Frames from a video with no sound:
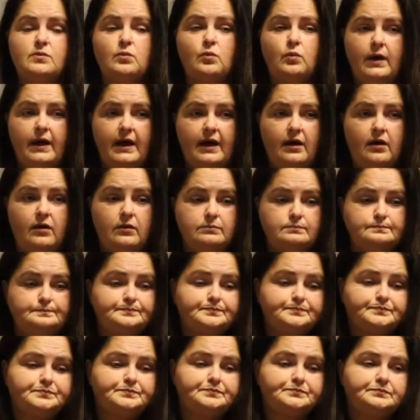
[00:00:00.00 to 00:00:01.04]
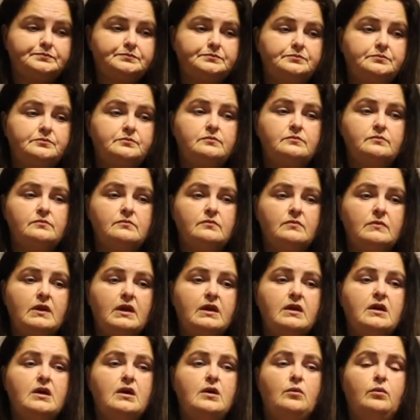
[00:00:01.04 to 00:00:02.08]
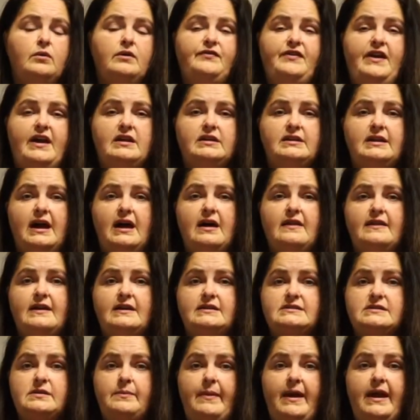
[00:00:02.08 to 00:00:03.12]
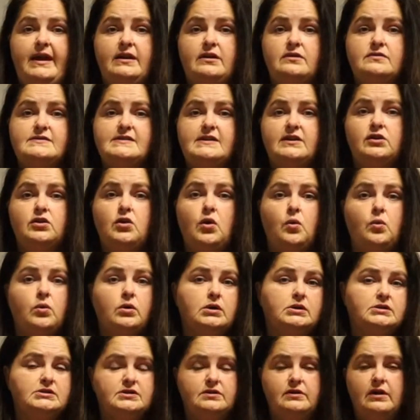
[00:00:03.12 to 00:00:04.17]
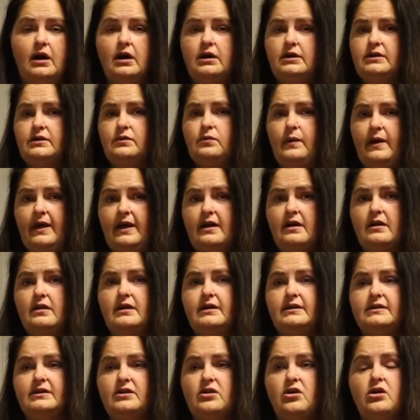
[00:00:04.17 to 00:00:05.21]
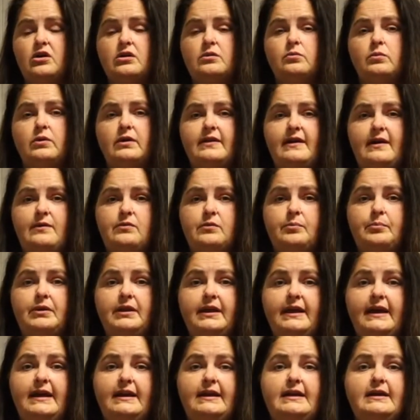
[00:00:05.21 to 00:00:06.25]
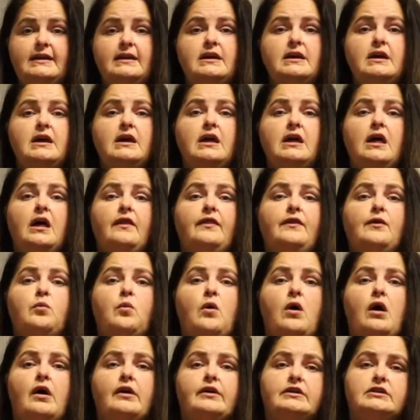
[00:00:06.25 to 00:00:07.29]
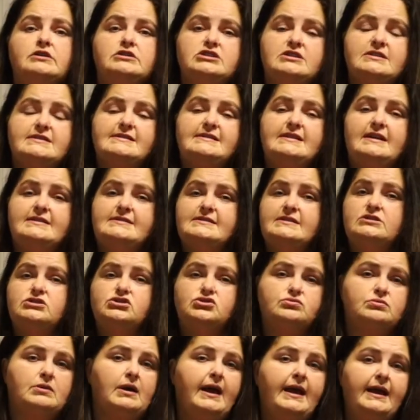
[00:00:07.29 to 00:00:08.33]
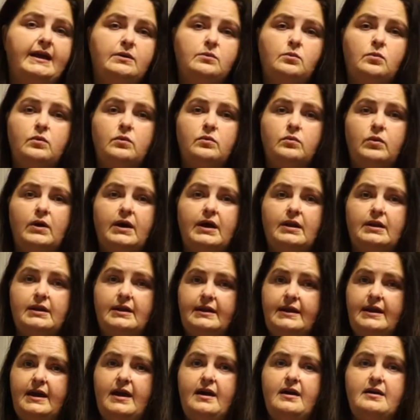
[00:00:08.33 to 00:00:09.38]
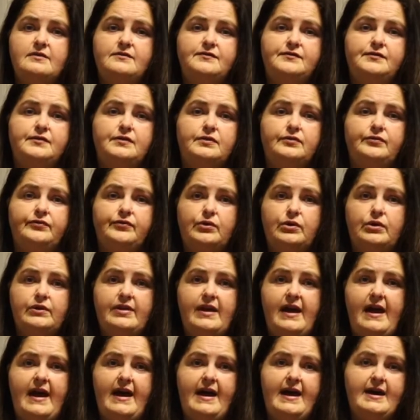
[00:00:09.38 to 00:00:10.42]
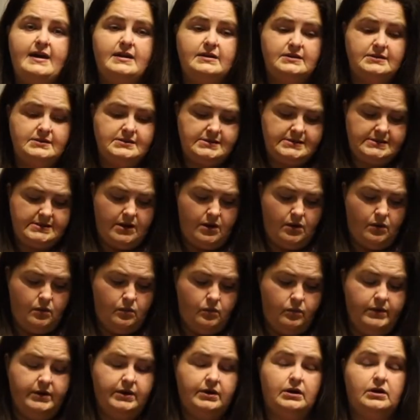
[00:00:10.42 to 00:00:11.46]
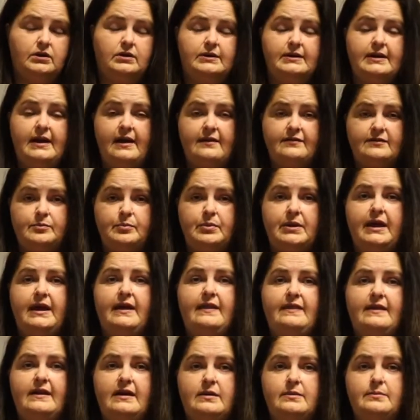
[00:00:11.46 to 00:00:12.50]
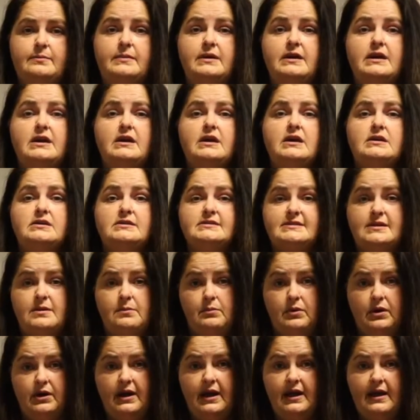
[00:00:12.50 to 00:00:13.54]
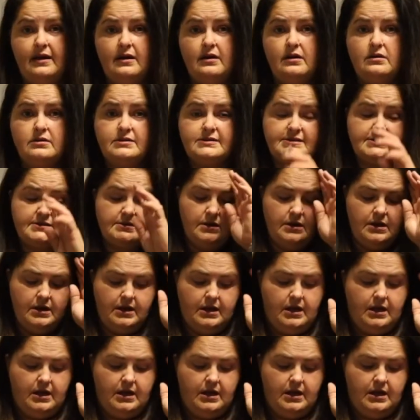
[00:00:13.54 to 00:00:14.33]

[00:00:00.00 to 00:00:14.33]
Well, we found out that tomatoes and corn do not do well in the garden where they were planted. The water just doesn't drain well enough for that, so we're going to have to plant them somewhere else.